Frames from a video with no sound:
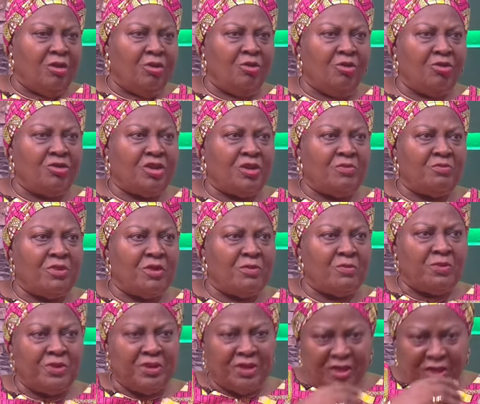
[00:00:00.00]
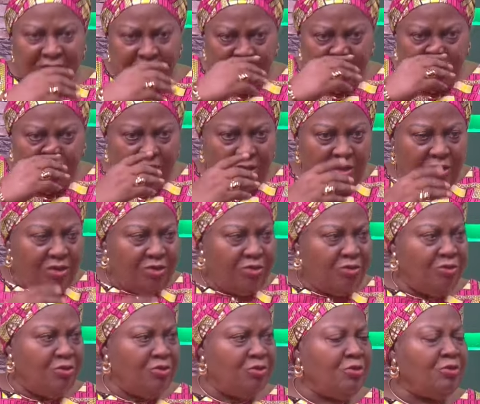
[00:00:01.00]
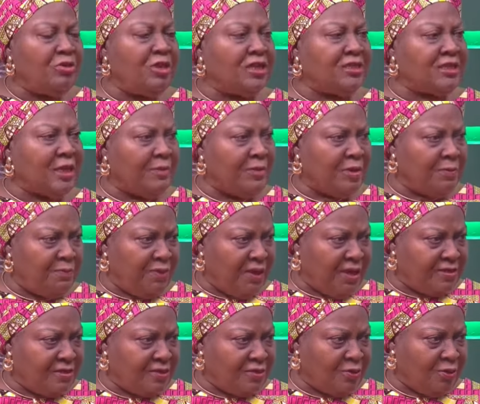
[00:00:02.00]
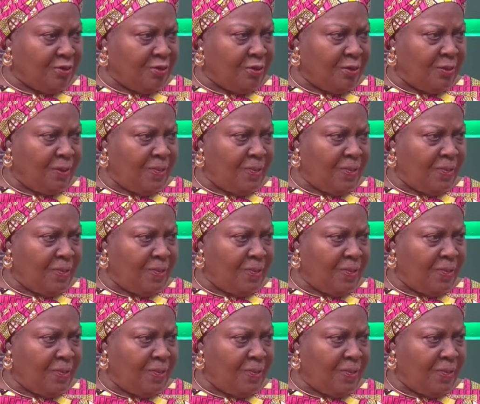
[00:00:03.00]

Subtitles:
Okay, maybe you know that I'm a pastor.